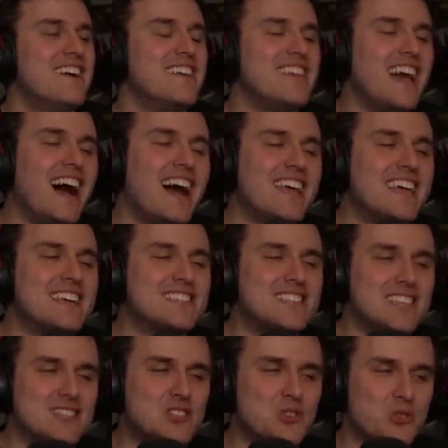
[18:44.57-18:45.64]
Yeah, I guess
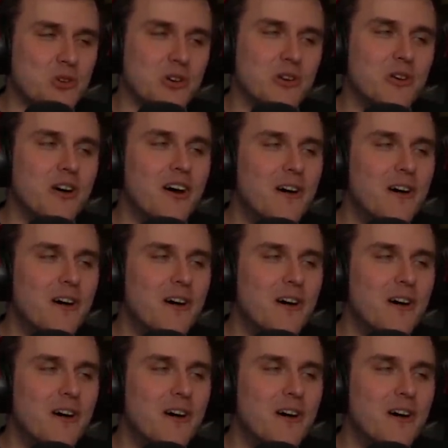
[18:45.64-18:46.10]
that's true.